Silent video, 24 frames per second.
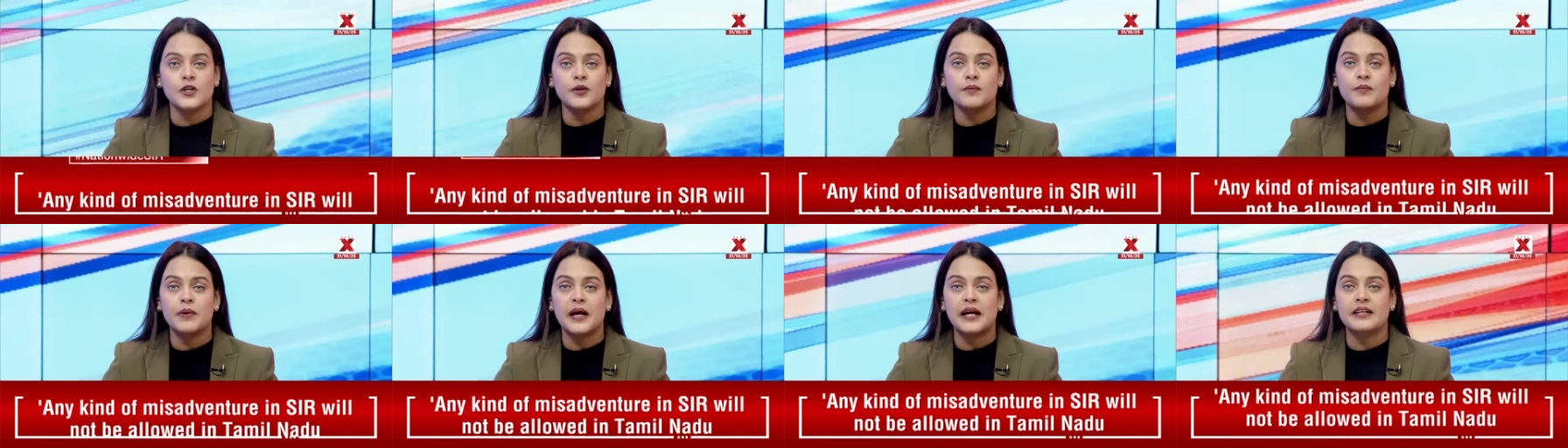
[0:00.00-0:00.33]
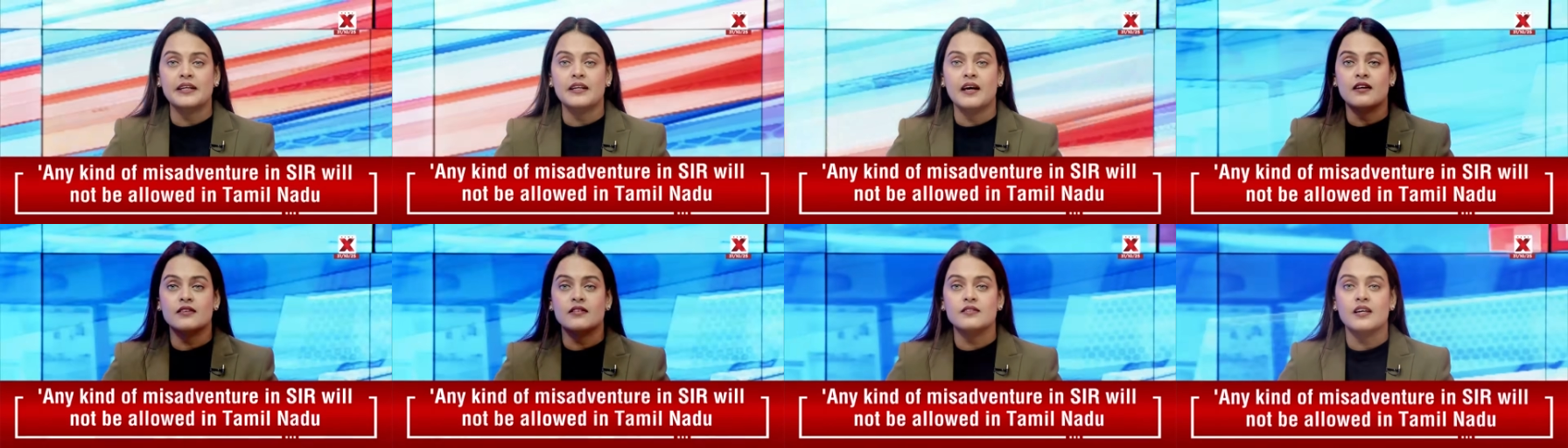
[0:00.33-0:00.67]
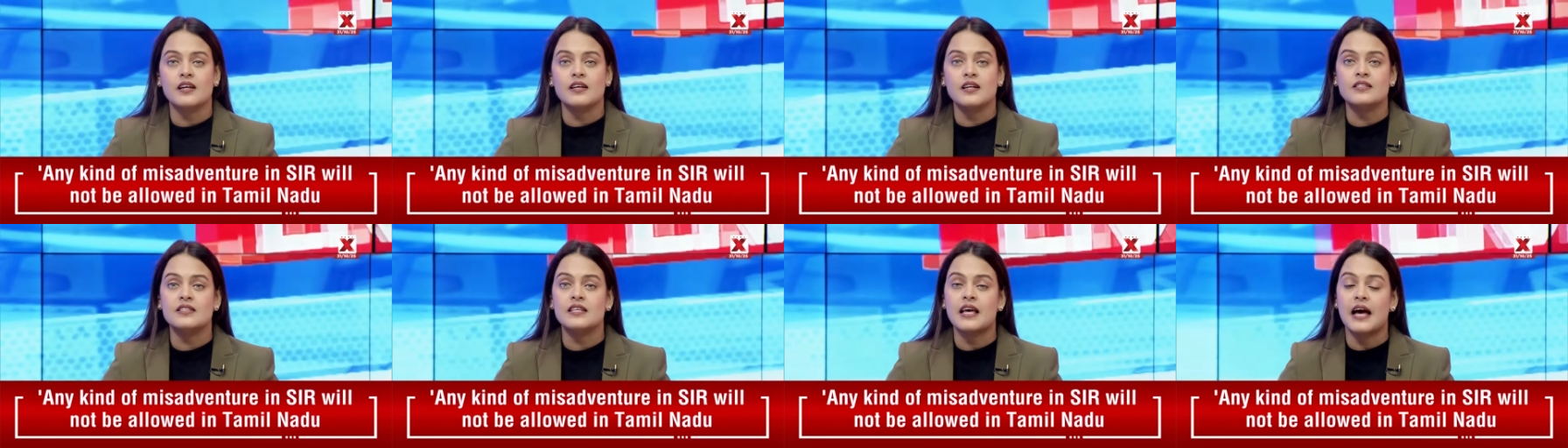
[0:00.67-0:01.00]
by
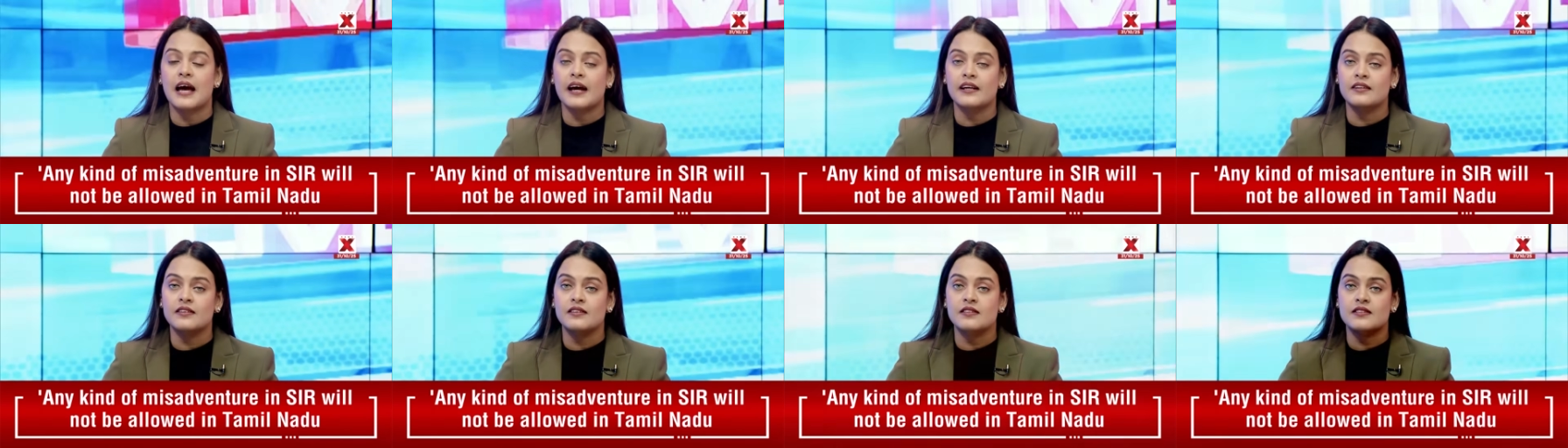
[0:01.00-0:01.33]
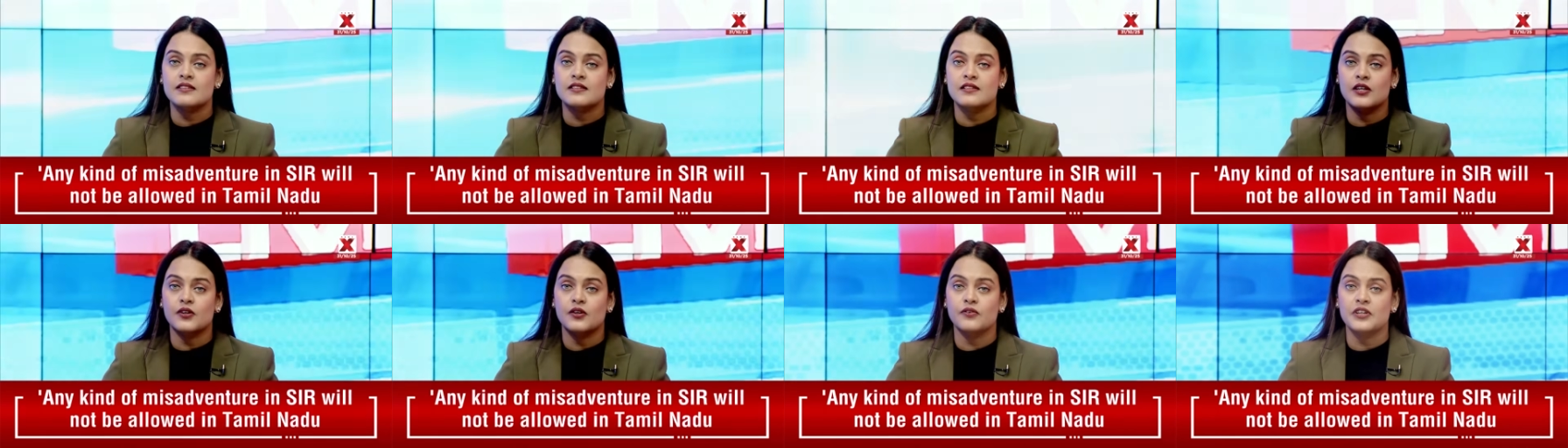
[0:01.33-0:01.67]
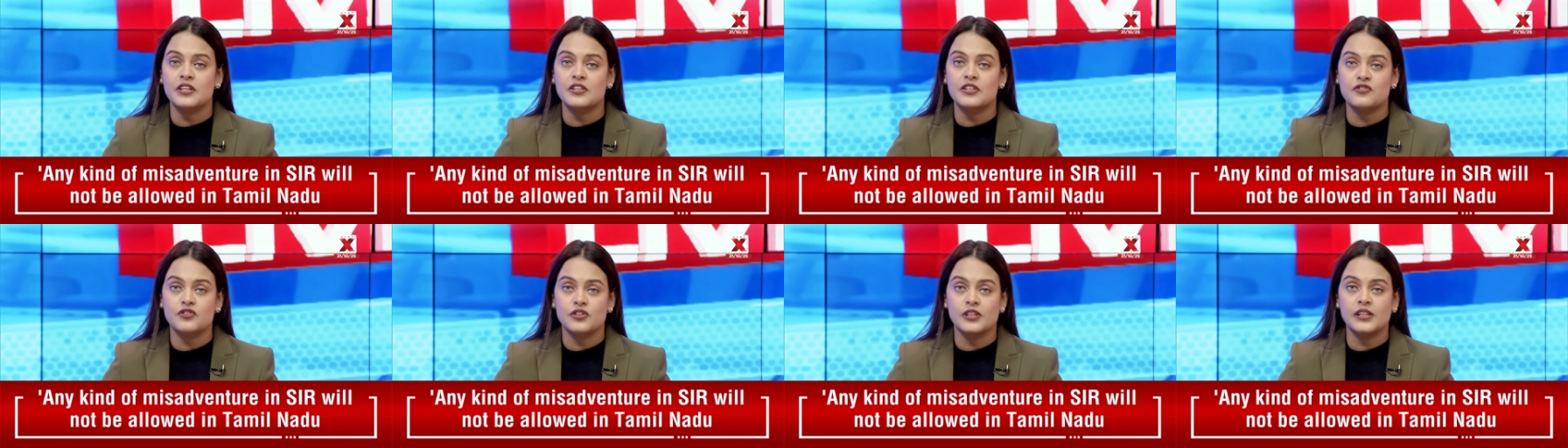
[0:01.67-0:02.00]
NASA's Atlas survey in
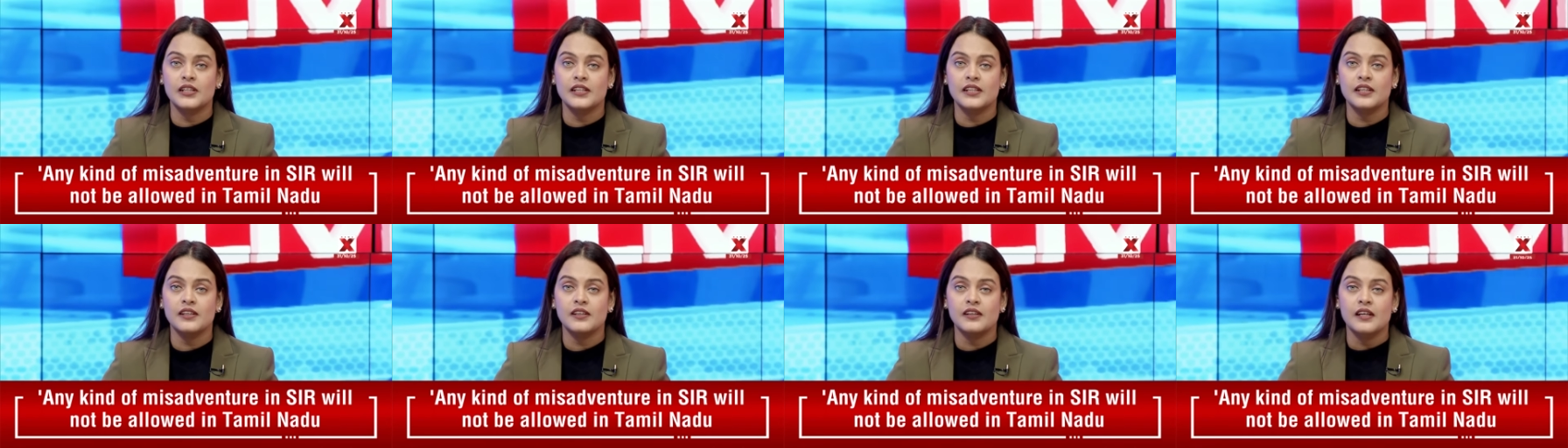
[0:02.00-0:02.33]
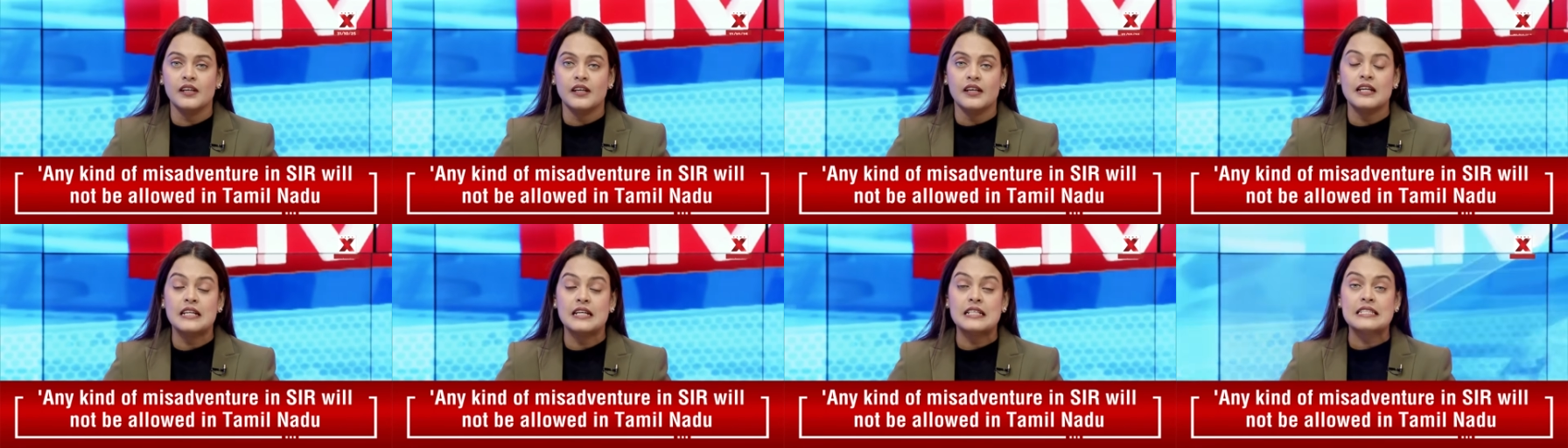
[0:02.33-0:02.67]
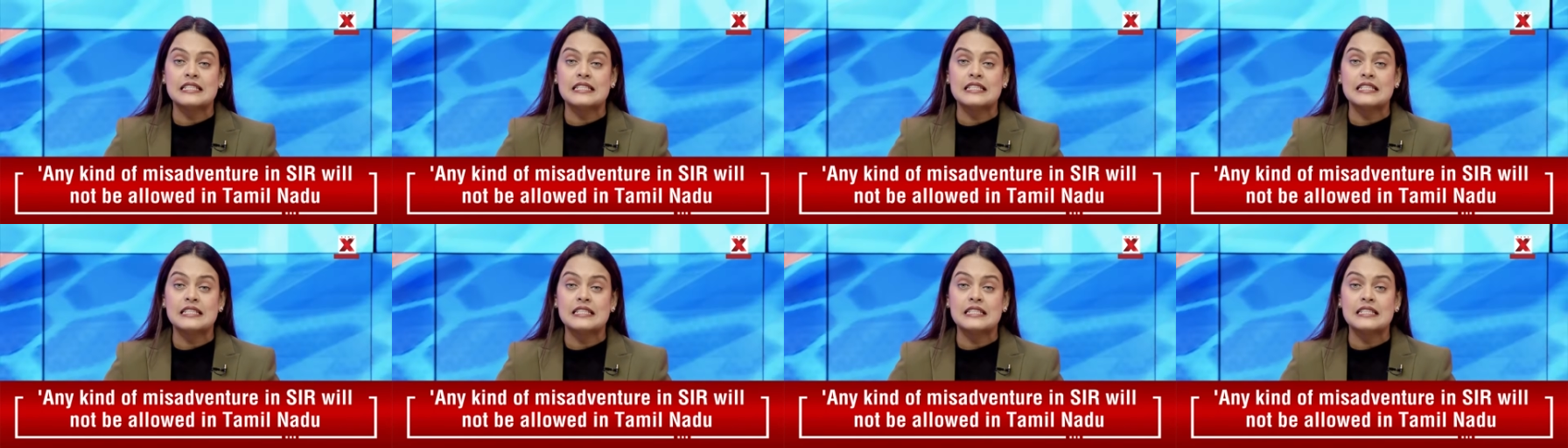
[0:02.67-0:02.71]
Chile, it's